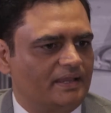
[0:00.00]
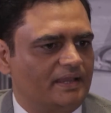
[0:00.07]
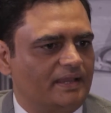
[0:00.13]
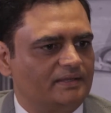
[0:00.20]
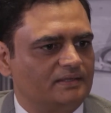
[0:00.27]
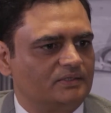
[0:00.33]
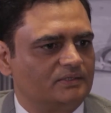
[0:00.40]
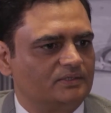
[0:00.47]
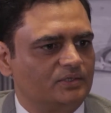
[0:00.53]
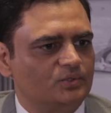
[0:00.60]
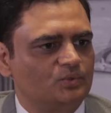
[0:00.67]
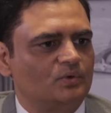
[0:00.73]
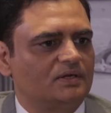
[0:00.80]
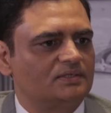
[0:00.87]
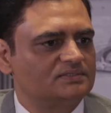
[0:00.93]
and
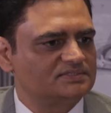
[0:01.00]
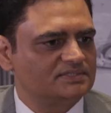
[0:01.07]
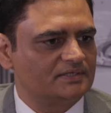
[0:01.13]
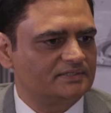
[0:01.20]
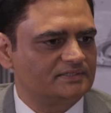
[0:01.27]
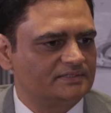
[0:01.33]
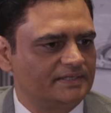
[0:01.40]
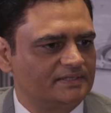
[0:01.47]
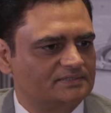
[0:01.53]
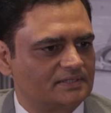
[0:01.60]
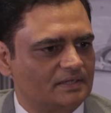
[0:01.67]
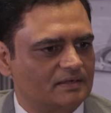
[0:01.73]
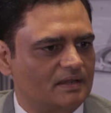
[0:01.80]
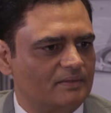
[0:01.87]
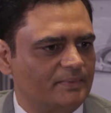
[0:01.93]
new uncertain things
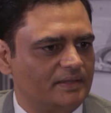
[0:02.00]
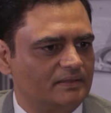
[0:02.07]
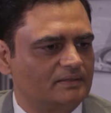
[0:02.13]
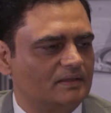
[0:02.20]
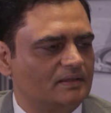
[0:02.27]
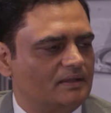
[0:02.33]
are coming,